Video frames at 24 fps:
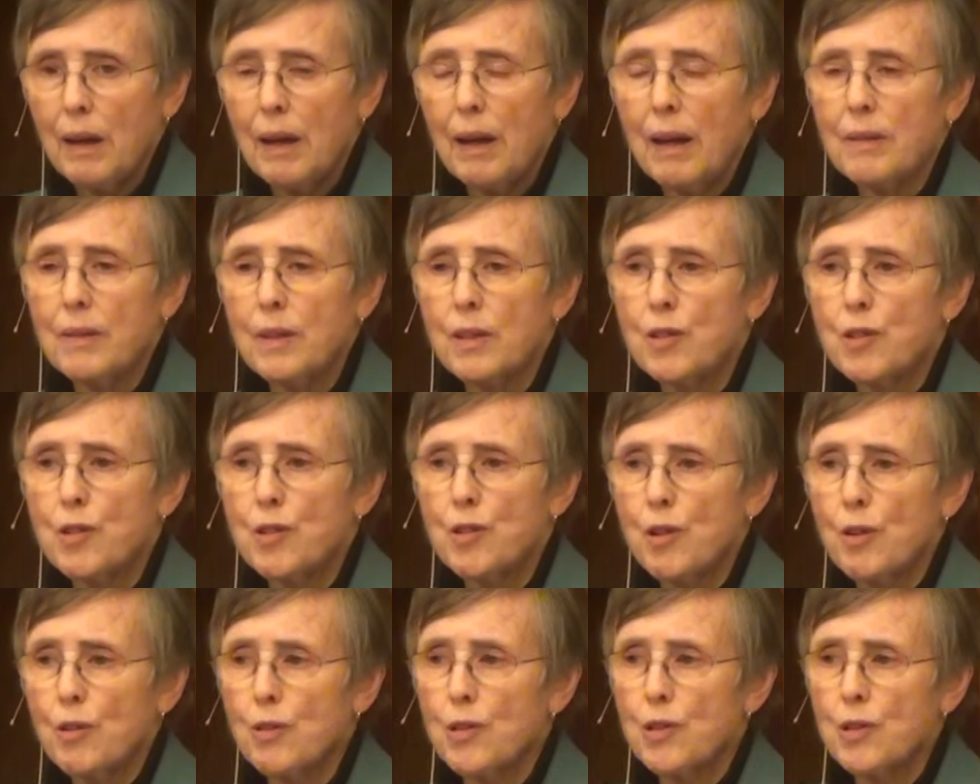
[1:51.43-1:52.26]
and the
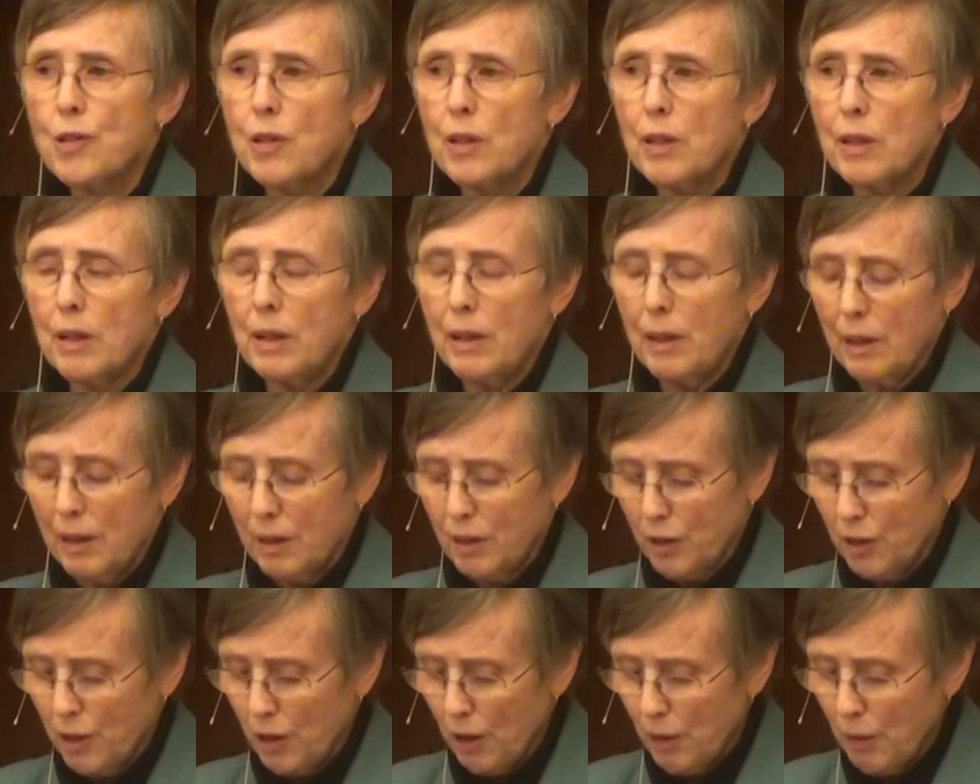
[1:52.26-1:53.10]
Church
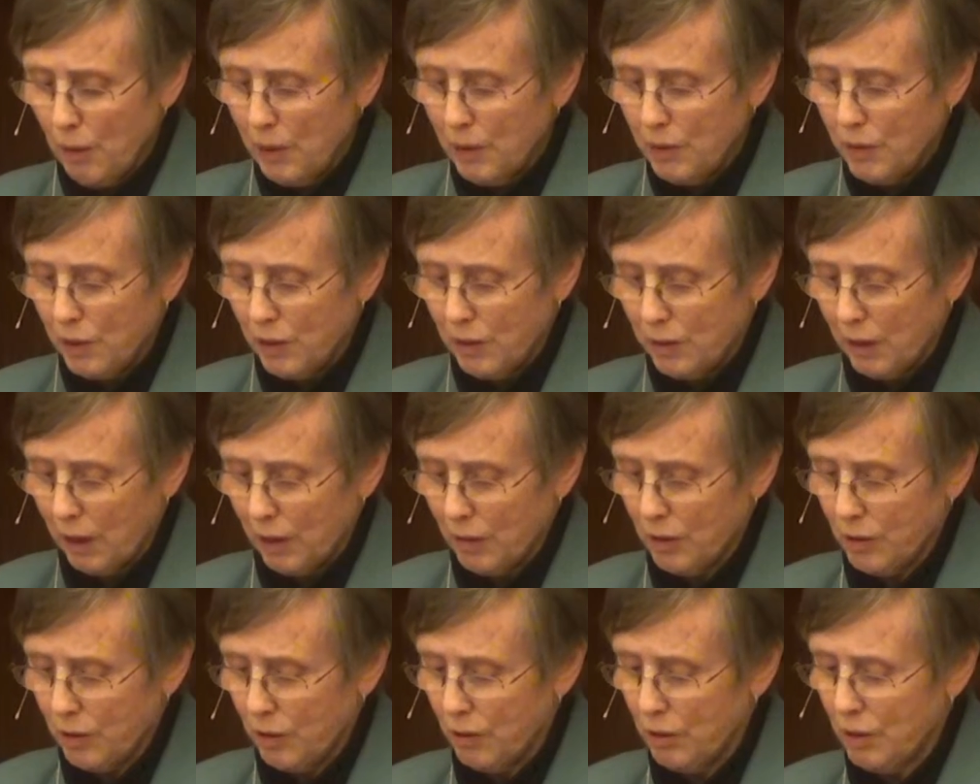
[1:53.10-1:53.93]
encourages
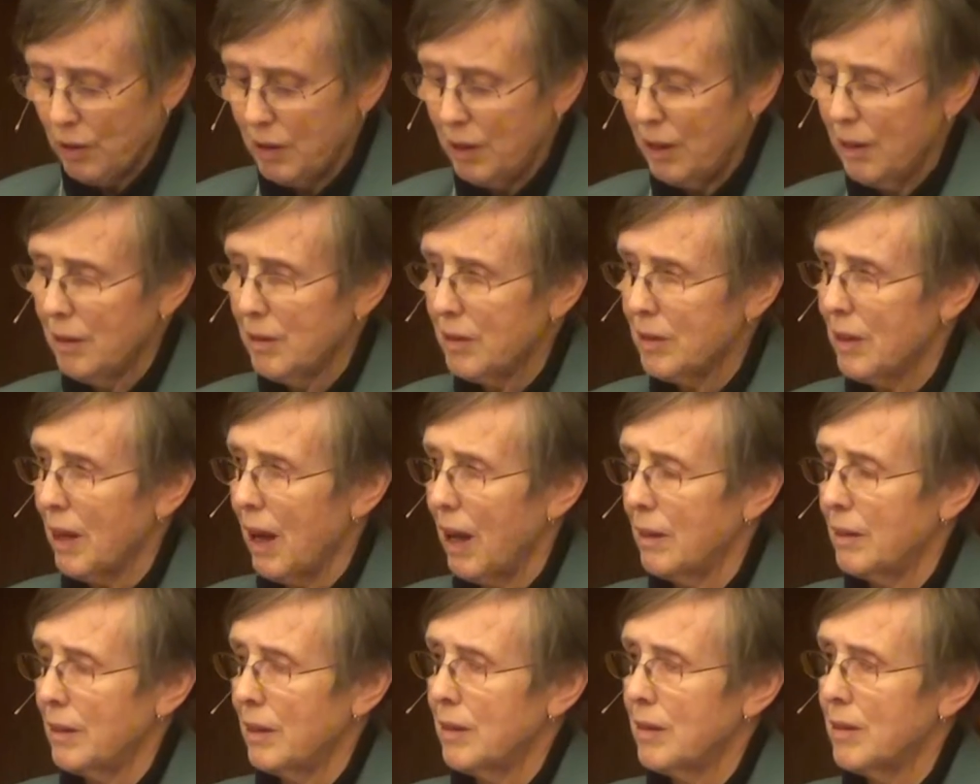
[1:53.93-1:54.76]
us to seek
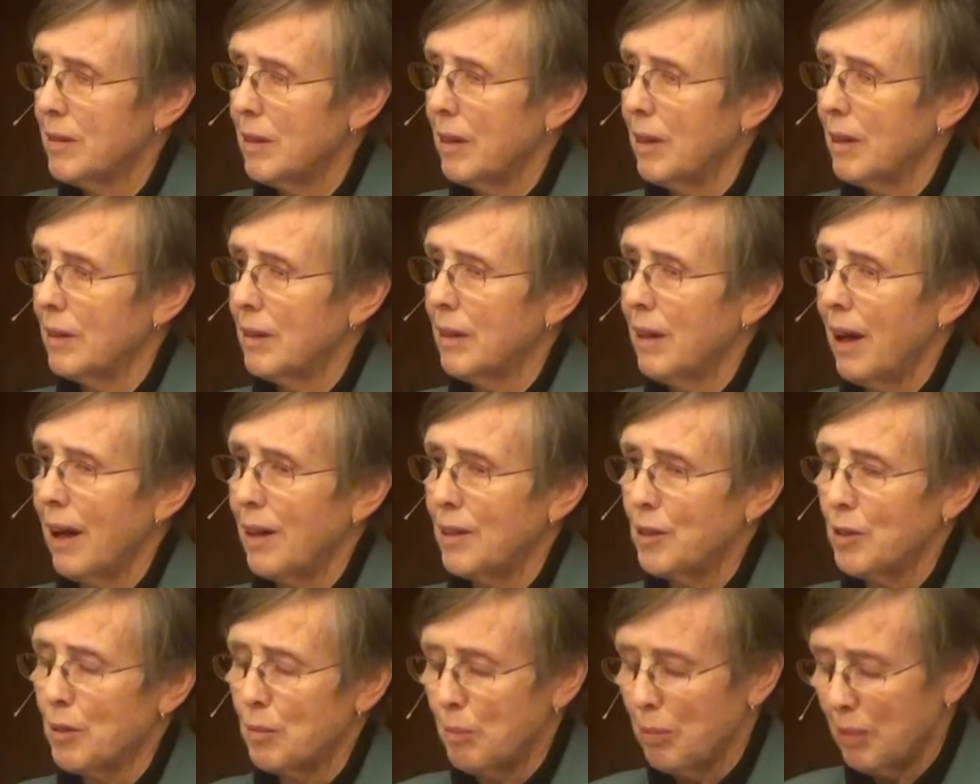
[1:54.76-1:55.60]
silence and
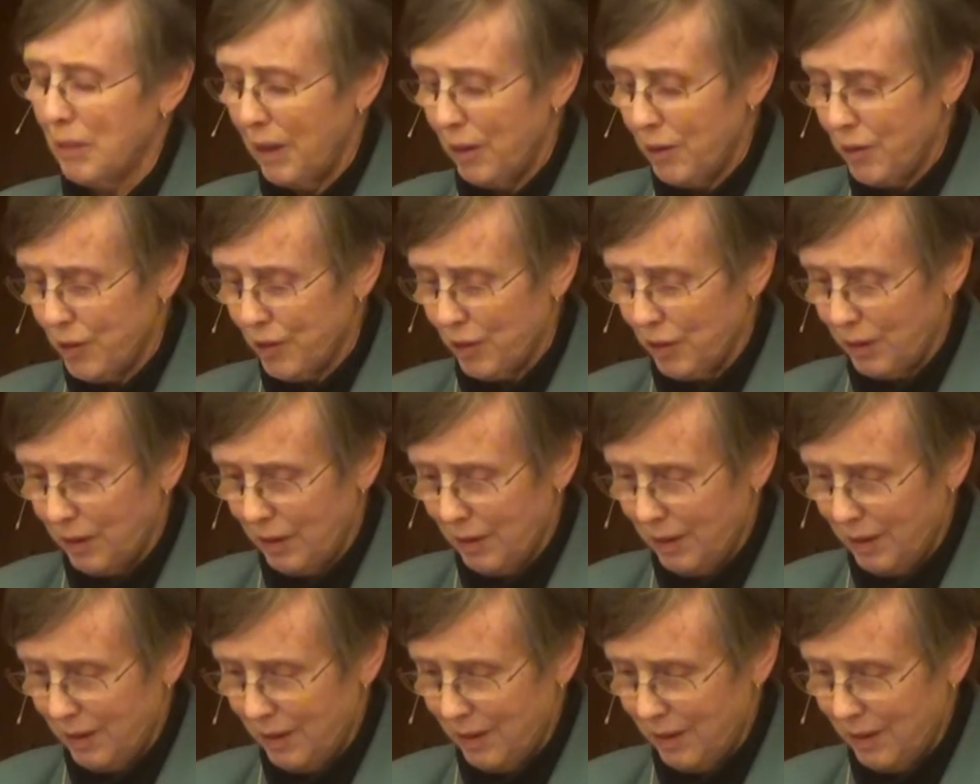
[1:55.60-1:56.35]
contemplation.